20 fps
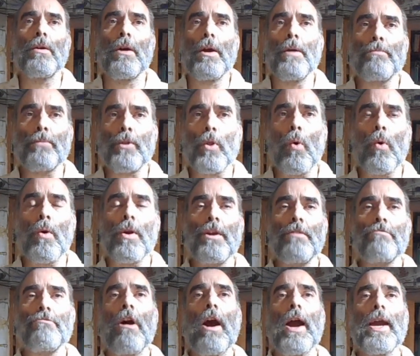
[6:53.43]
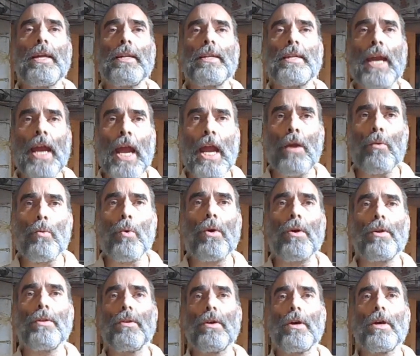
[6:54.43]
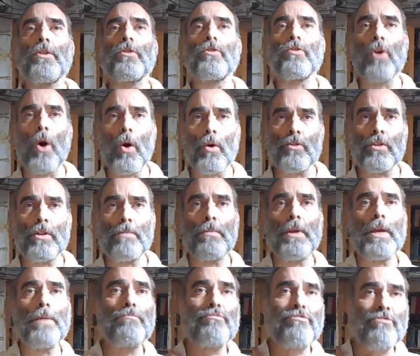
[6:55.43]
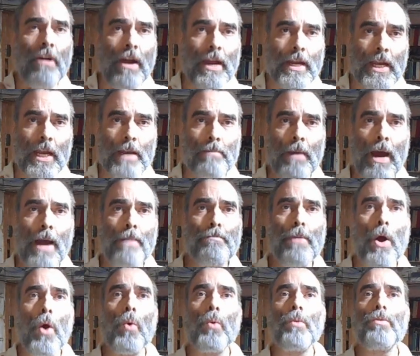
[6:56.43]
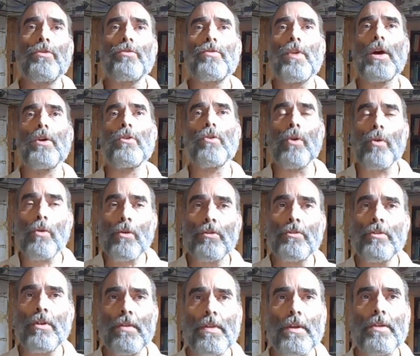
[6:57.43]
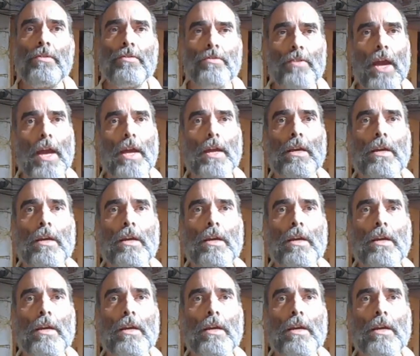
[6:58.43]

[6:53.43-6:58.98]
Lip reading: employee Ryan Kaywood assaulted me, breaking my bones that hurt to this day,